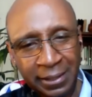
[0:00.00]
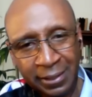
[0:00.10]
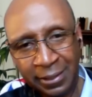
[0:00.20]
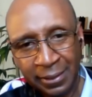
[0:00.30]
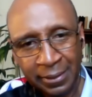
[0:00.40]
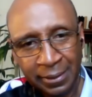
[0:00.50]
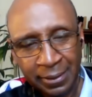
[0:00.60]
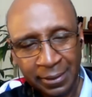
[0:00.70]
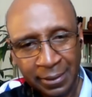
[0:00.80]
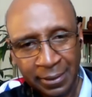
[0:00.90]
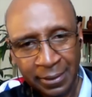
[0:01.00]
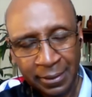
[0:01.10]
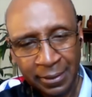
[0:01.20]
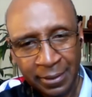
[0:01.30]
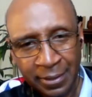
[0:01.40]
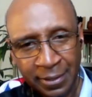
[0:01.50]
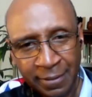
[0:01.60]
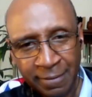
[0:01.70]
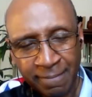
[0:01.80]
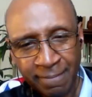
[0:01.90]

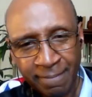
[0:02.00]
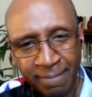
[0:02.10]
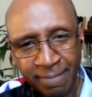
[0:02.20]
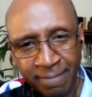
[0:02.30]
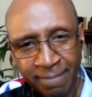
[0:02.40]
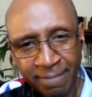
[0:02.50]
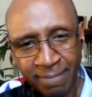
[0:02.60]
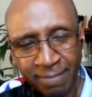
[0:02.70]
[no speech]